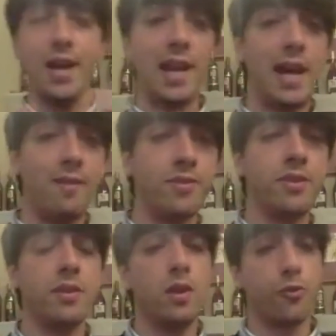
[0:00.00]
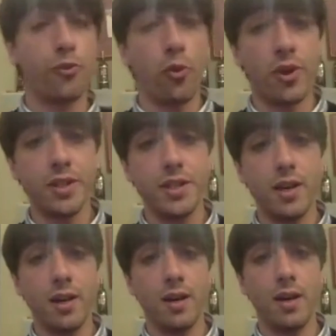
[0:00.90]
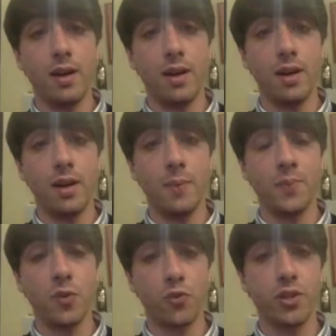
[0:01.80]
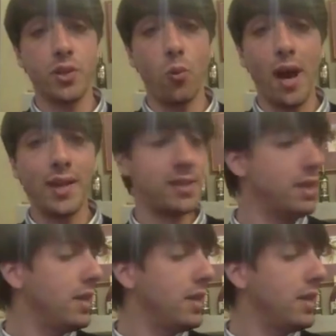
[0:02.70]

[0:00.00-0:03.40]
eleven for the um, for the white.